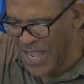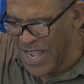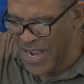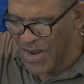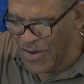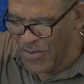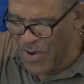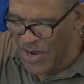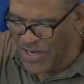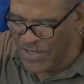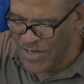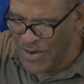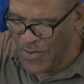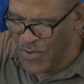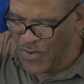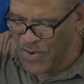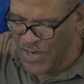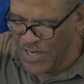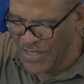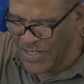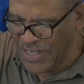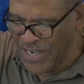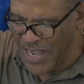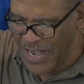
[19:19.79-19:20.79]
What
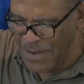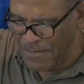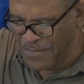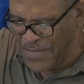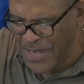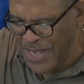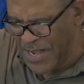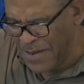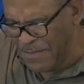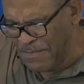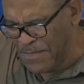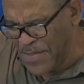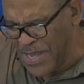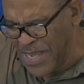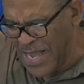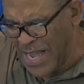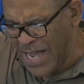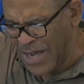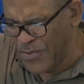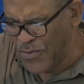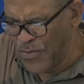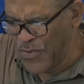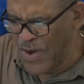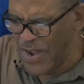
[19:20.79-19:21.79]
help me
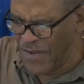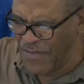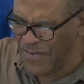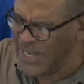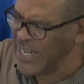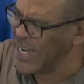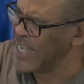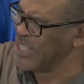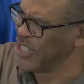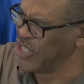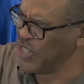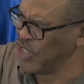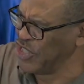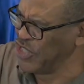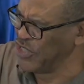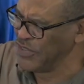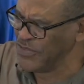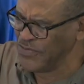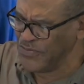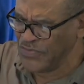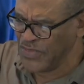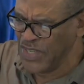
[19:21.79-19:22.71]
out? Revelation.